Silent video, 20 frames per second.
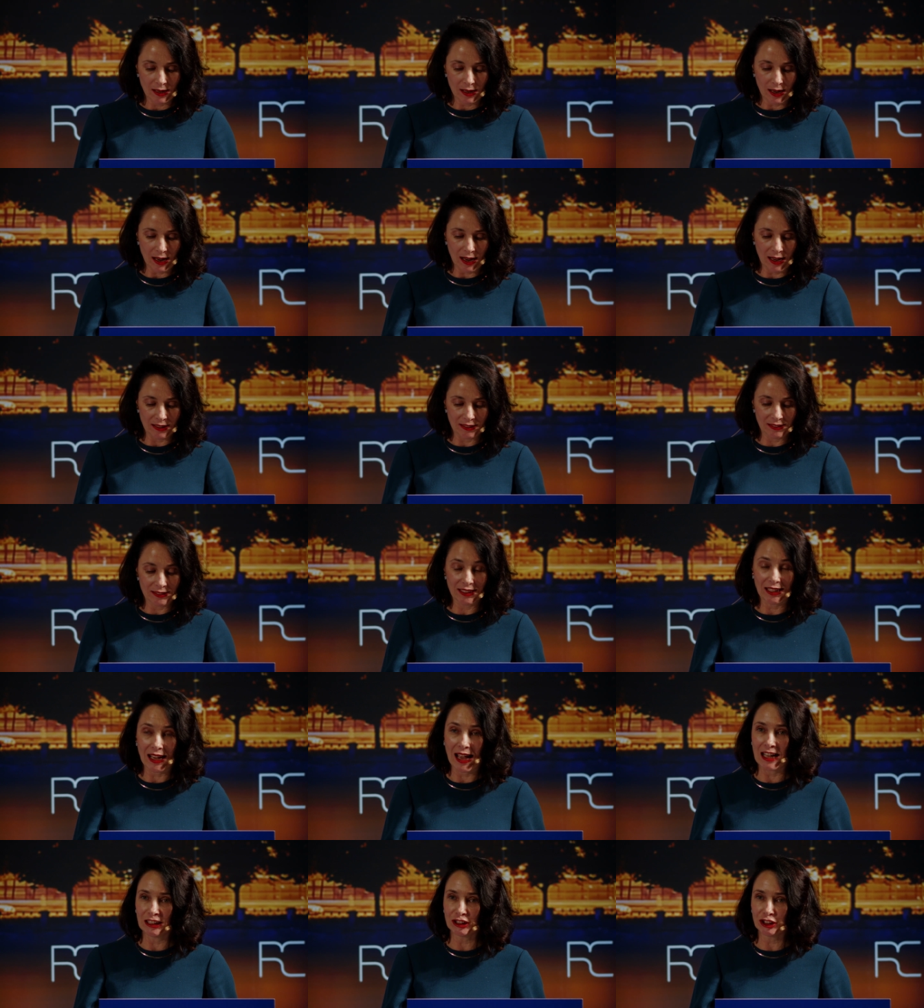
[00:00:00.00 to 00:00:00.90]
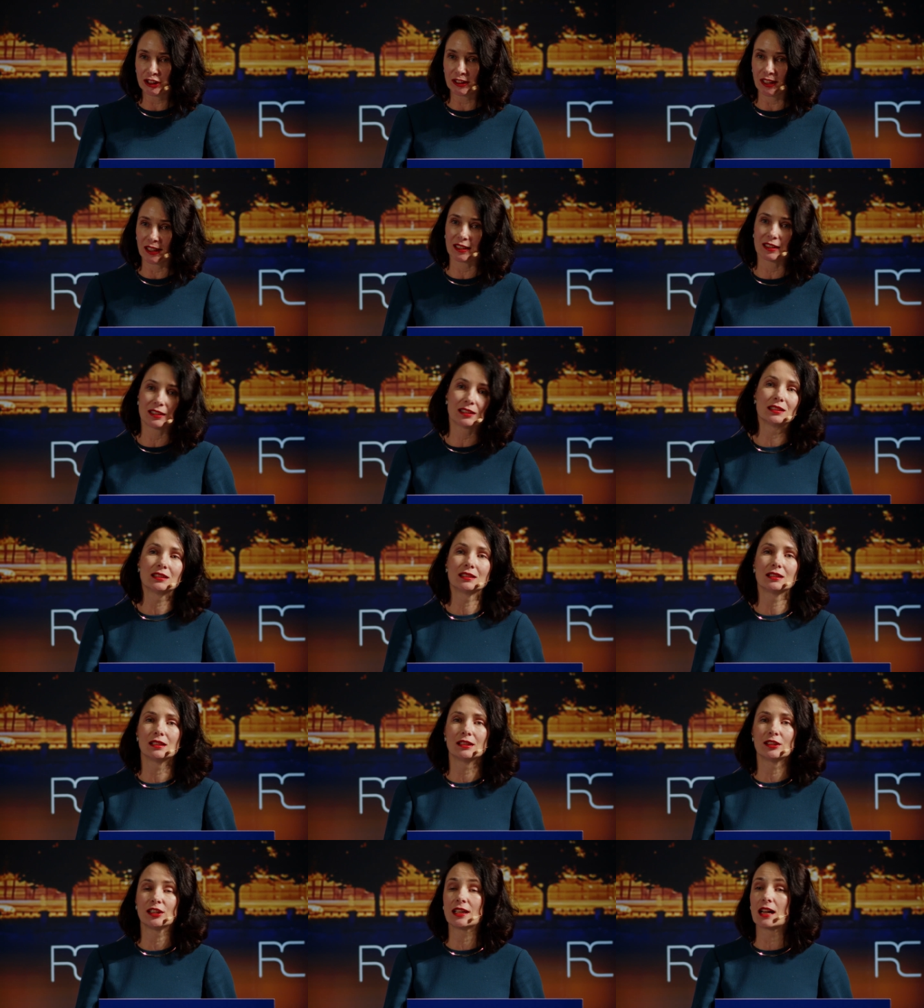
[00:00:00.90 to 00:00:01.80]
And the hashtag
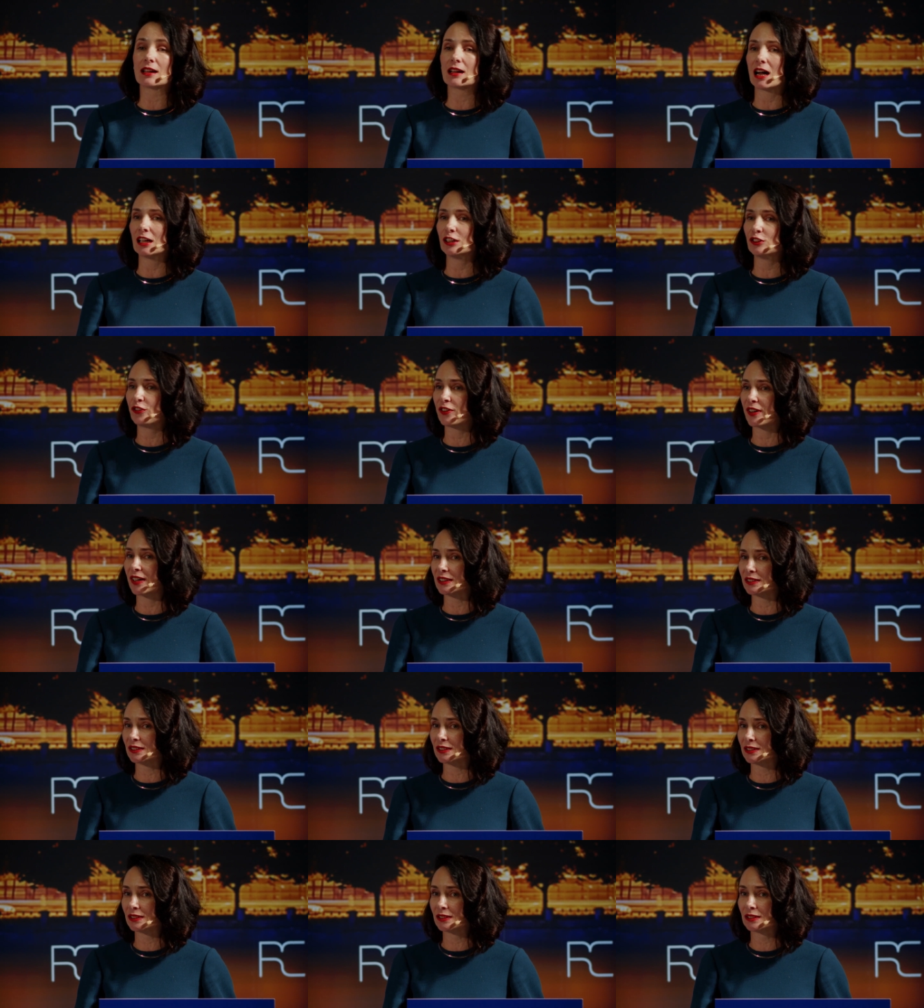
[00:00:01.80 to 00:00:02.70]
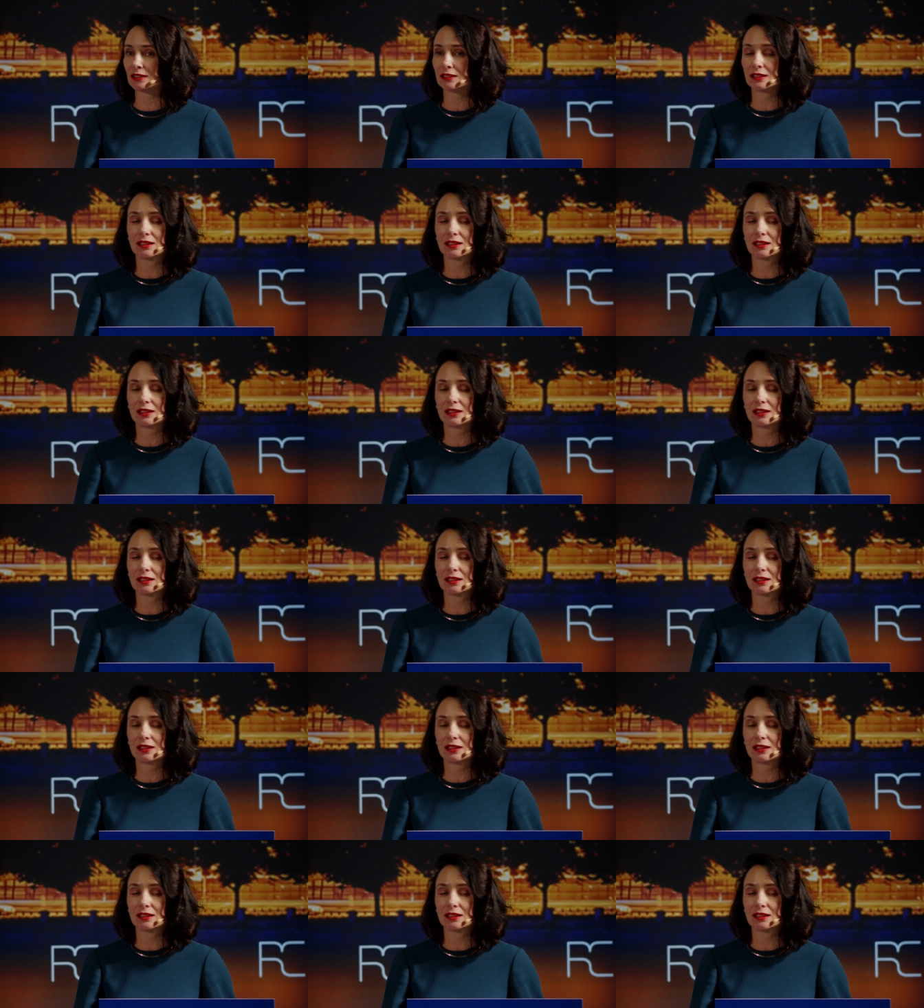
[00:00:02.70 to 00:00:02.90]
Riga Conference